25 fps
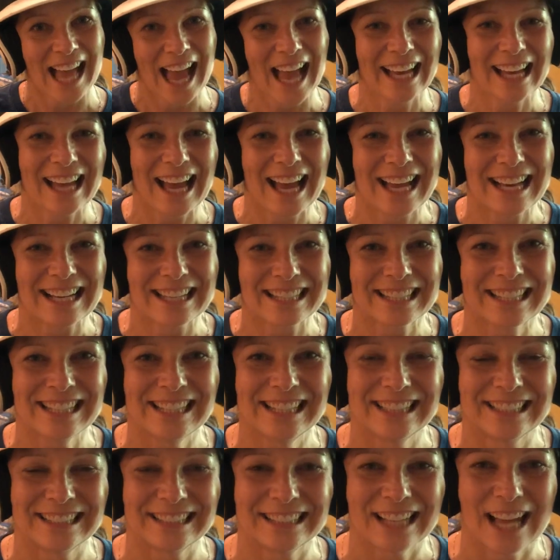Hi guys,
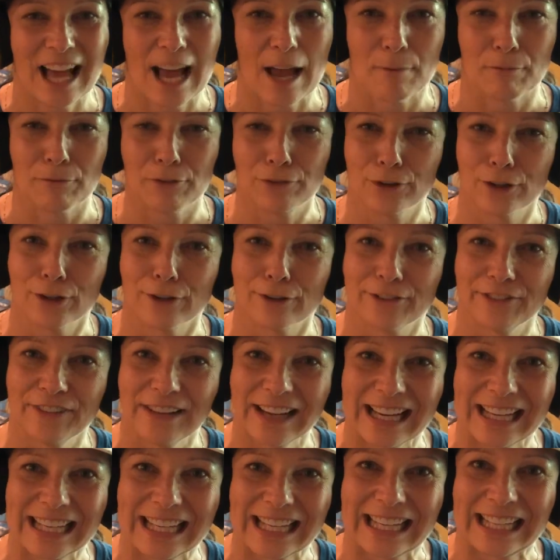I'm Frugal
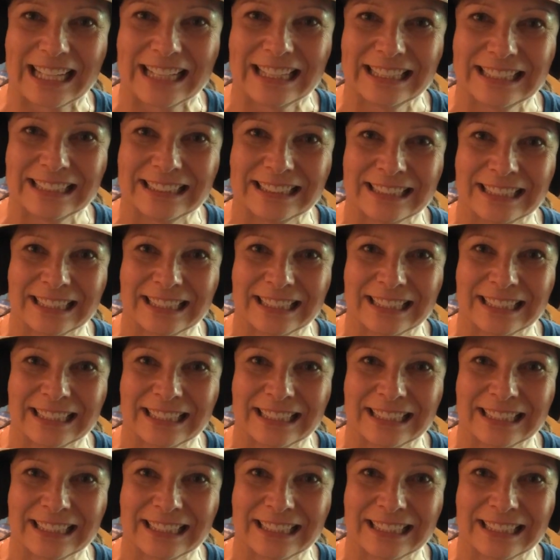Fanny.